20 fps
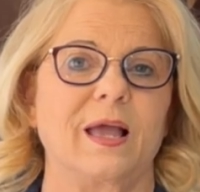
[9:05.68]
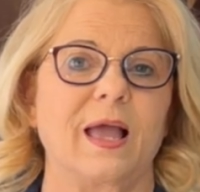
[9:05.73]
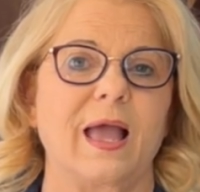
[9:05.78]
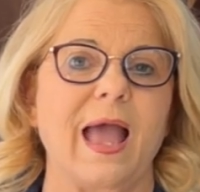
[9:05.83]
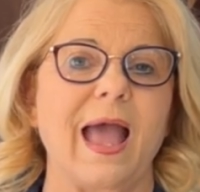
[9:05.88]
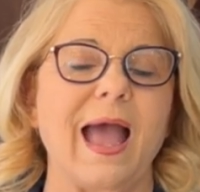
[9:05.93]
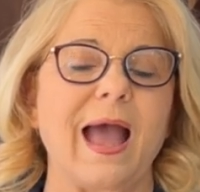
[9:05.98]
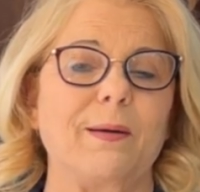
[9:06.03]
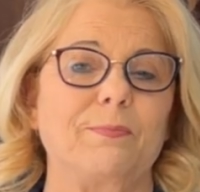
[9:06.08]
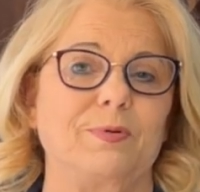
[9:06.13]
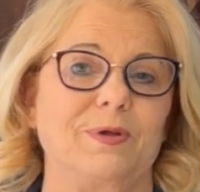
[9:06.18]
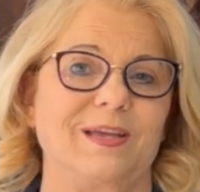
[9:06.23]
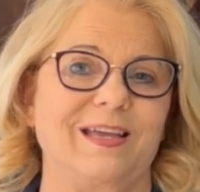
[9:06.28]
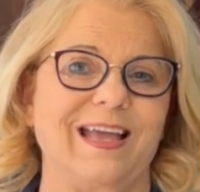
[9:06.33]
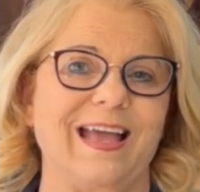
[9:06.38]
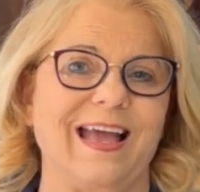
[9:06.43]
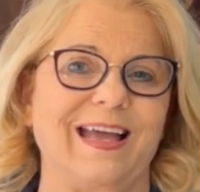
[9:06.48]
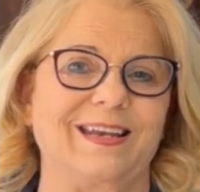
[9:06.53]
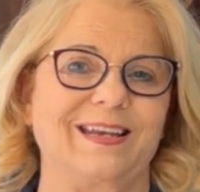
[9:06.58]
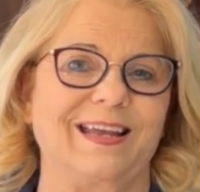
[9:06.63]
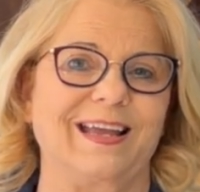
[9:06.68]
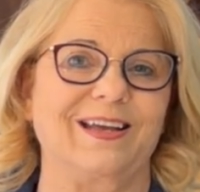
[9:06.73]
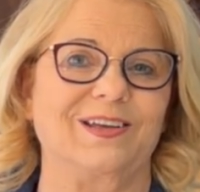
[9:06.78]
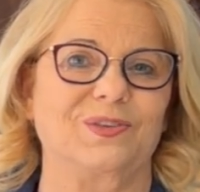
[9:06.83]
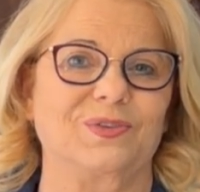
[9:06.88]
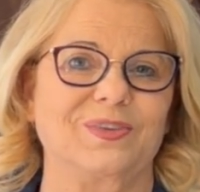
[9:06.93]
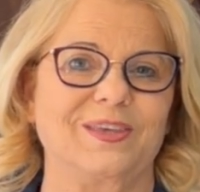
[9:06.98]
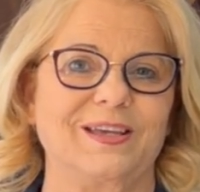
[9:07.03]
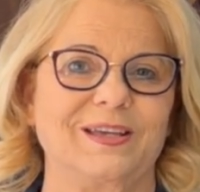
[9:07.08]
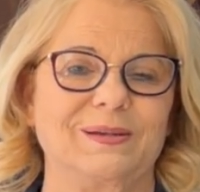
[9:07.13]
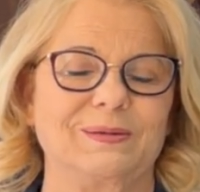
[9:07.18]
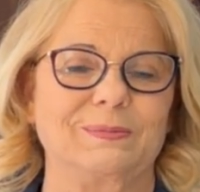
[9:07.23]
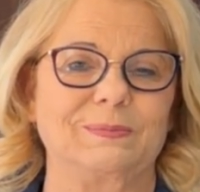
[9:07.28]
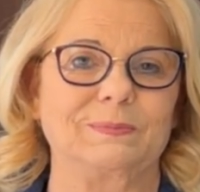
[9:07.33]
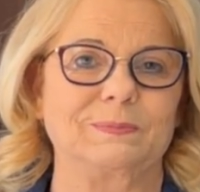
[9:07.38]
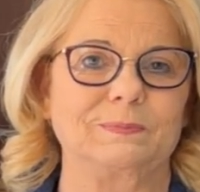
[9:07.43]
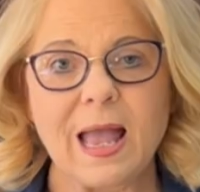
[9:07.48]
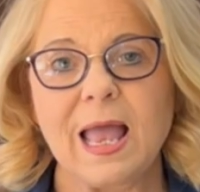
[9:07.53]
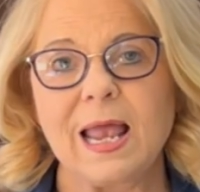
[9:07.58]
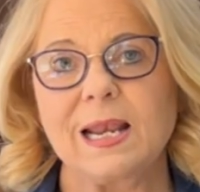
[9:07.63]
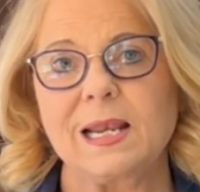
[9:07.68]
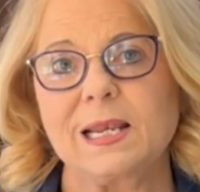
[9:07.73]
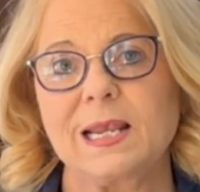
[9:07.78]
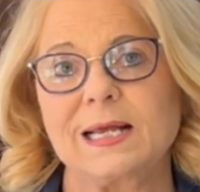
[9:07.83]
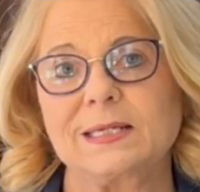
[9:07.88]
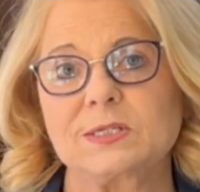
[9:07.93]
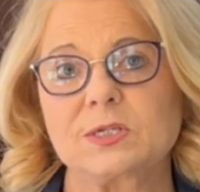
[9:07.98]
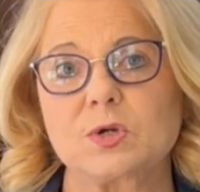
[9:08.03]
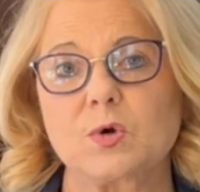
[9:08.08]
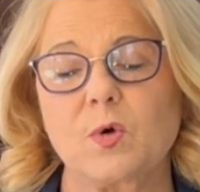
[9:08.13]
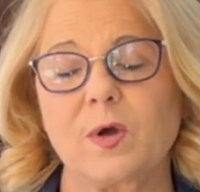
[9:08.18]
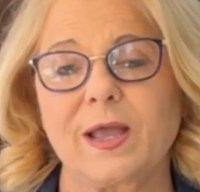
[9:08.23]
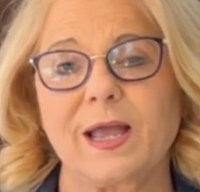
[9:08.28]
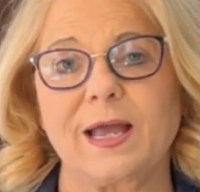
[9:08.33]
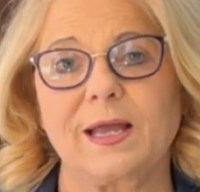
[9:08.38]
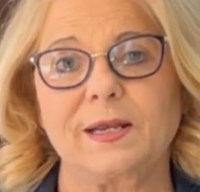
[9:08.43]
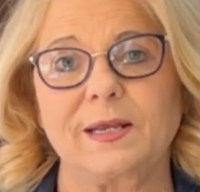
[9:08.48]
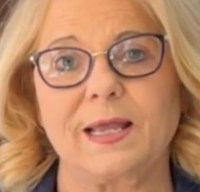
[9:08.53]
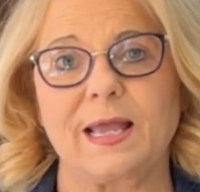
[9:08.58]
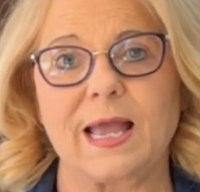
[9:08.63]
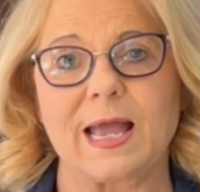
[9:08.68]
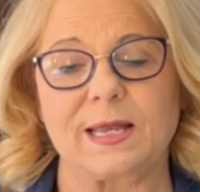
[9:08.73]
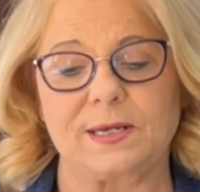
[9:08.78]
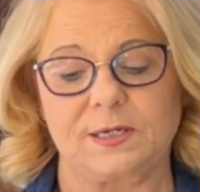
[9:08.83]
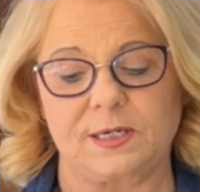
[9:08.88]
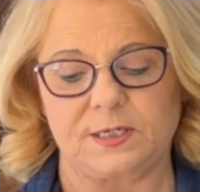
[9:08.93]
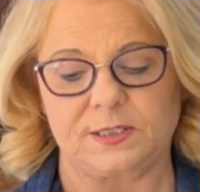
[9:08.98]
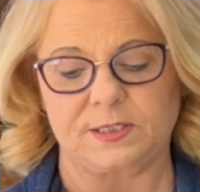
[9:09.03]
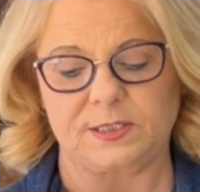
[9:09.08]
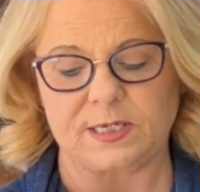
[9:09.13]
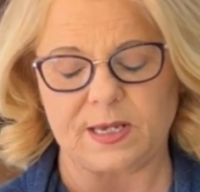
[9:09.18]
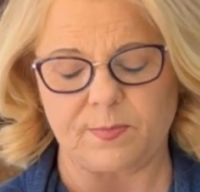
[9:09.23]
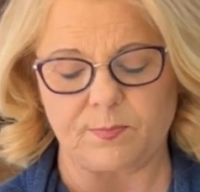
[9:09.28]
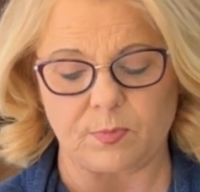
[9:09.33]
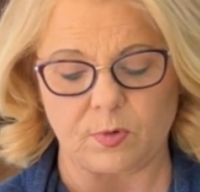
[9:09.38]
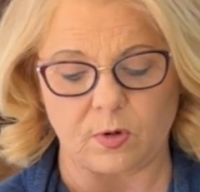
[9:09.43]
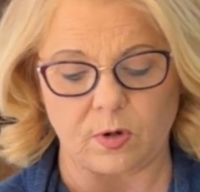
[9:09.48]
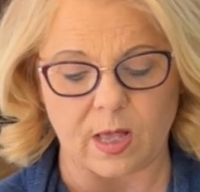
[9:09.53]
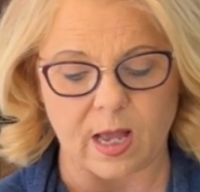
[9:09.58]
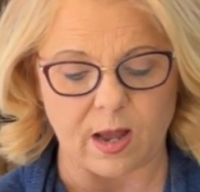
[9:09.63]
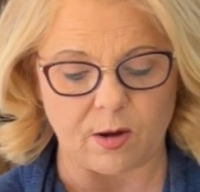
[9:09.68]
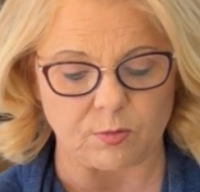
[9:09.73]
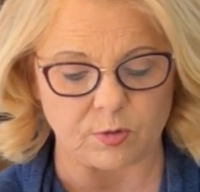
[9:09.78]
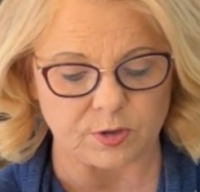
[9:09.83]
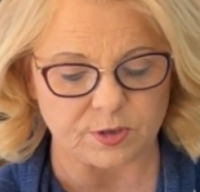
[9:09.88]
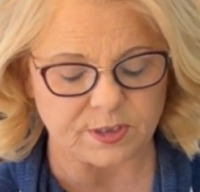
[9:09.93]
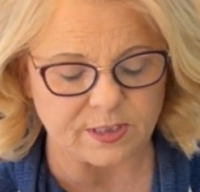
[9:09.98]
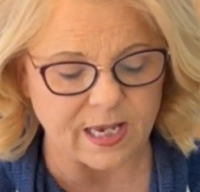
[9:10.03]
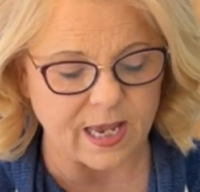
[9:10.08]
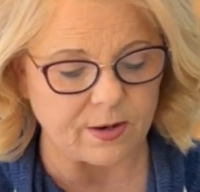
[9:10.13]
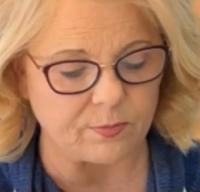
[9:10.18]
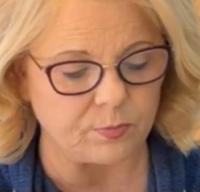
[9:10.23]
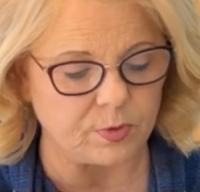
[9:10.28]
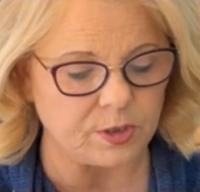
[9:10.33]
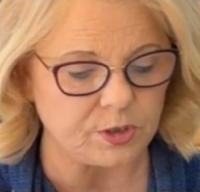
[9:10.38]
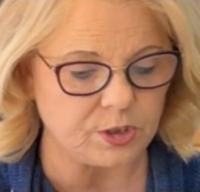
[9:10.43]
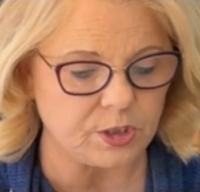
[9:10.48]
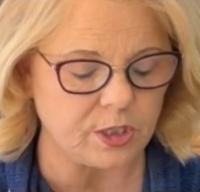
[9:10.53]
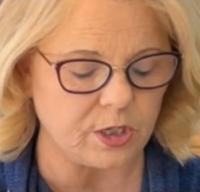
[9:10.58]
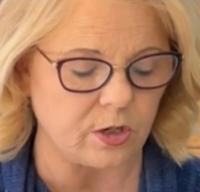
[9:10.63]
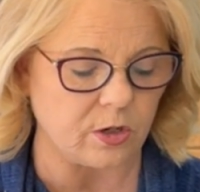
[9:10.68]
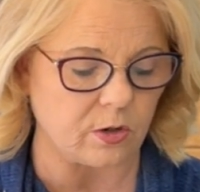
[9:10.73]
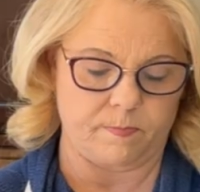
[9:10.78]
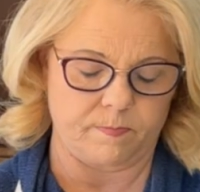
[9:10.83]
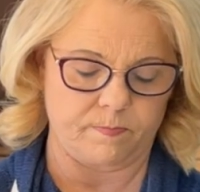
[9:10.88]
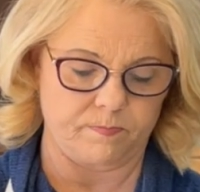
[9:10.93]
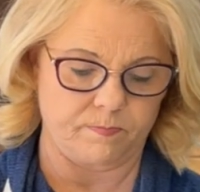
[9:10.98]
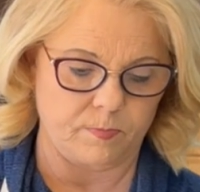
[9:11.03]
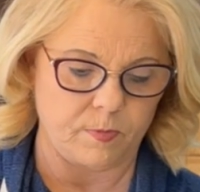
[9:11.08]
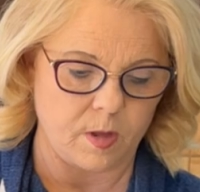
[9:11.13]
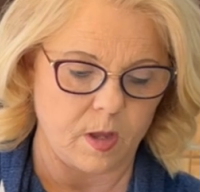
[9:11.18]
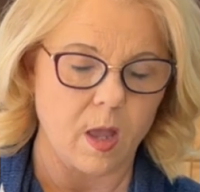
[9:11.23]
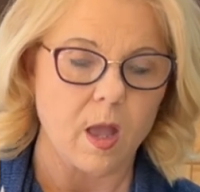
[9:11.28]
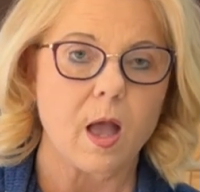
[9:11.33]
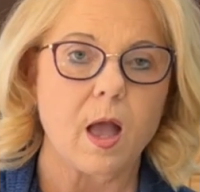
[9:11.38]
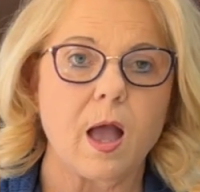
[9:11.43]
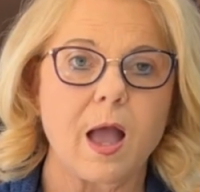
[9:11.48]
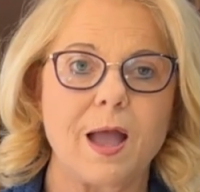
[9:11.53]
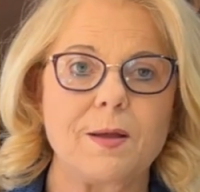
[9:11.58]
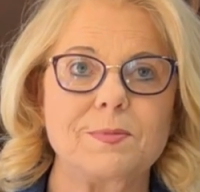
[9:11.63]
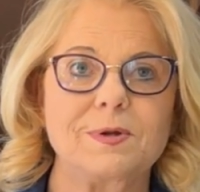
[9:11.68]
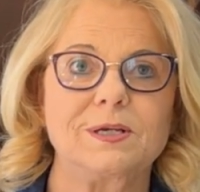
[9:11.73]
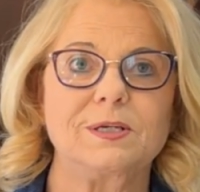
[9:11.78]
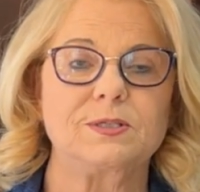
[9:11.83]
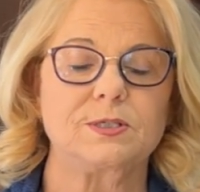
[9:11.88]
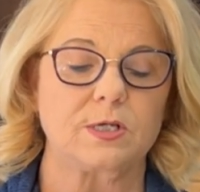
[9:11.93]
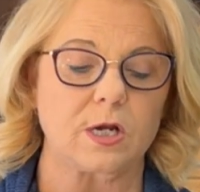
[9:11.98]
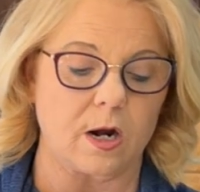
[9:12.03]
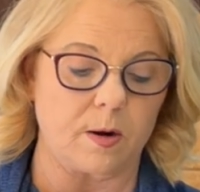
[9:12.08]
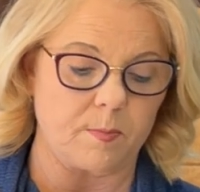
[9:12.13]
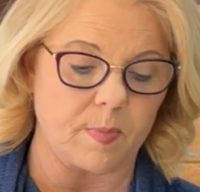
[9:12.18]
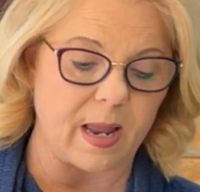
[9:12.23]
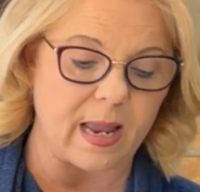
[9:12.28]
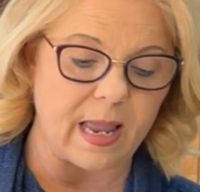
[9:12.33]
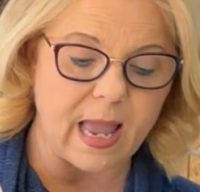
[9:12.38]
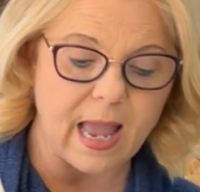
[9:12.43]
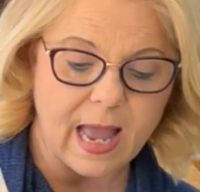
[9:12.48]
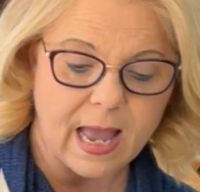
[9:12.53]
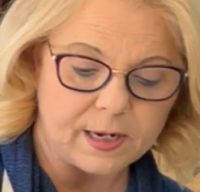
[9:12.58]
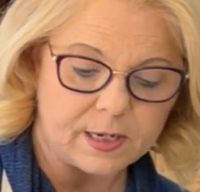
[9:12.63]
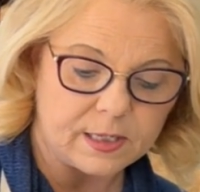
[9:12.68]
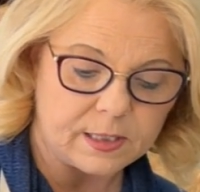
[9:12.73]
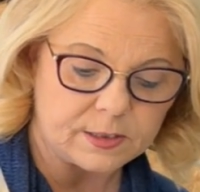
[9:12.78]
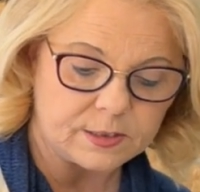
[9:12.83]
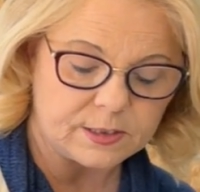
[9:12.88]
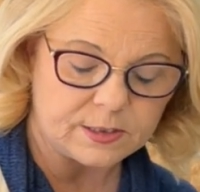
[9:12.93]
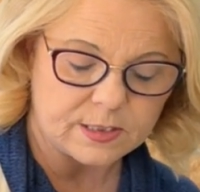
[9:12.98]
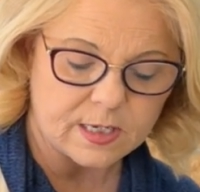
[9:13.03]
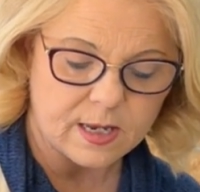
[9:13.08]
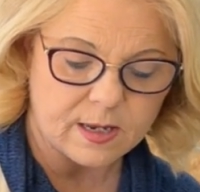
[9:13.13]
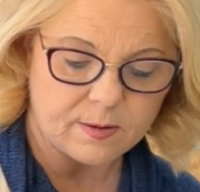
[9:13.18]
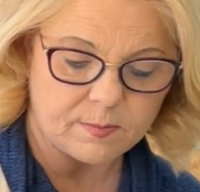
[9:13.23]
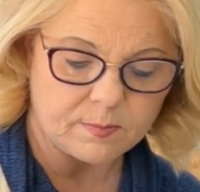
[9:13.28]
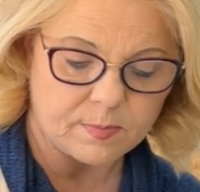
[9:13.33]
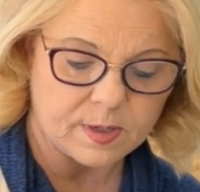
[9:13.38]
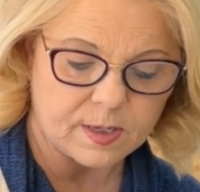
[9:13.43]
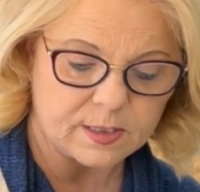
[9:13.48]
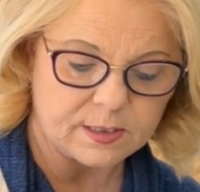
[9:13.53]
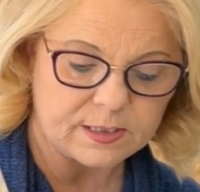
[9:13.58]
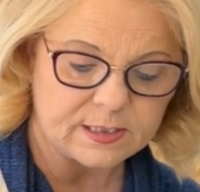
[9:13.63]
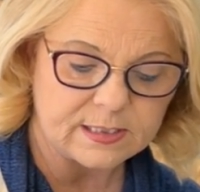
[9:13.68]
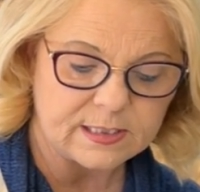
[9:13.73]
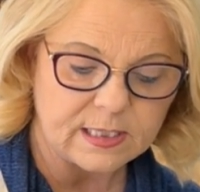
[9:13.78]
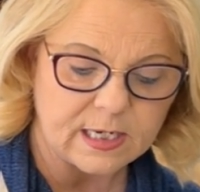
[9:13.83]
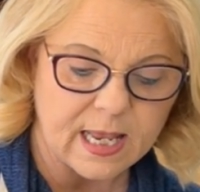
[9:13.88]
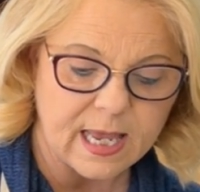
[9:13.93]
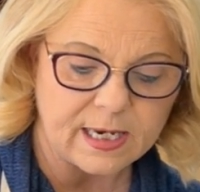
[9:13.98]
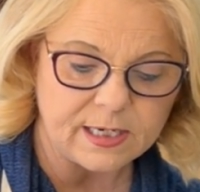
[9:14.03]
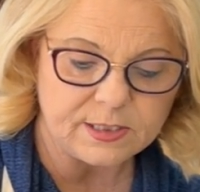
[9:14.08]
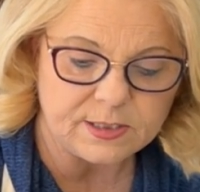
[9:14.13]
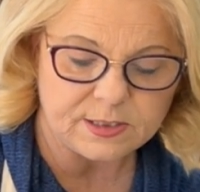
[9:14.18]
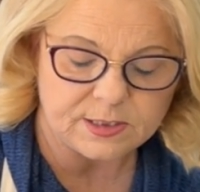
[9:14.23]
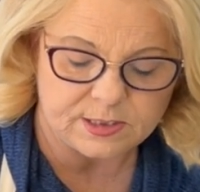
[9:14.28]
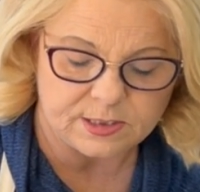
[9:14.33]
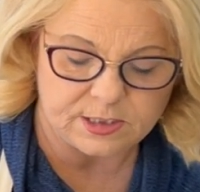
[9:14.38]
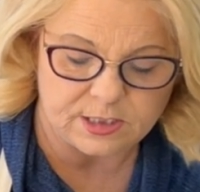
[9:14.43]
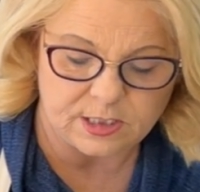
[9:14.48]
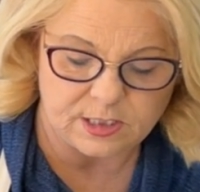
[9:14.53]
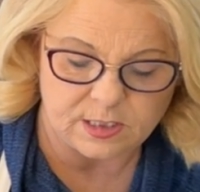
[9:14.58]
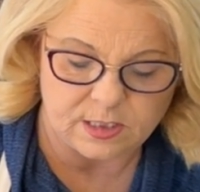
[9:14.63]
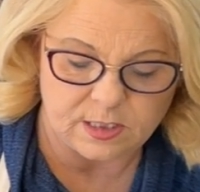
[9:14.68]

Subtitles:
happy and healthy. Let's go ahead and assemble our sandwich here. I'm going to start by adding some sliced